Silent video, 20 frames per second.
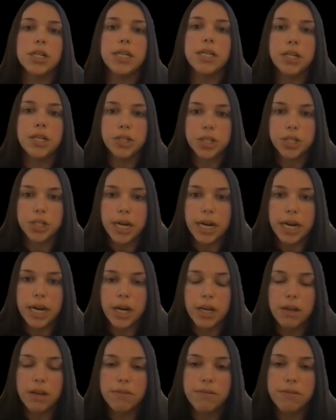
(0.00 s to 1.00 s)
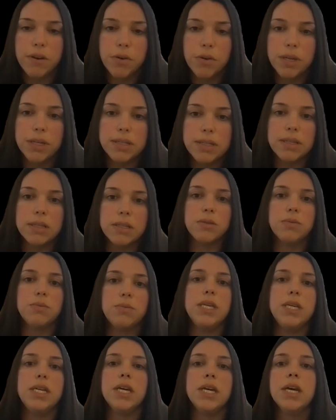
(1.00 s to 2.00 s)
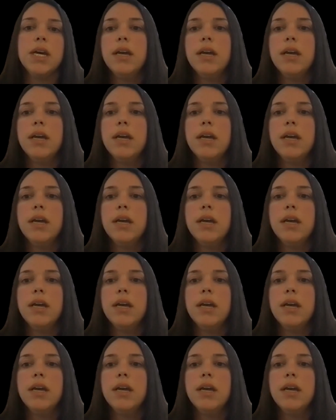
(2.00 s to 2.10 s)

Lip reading: here's your area of focus this week.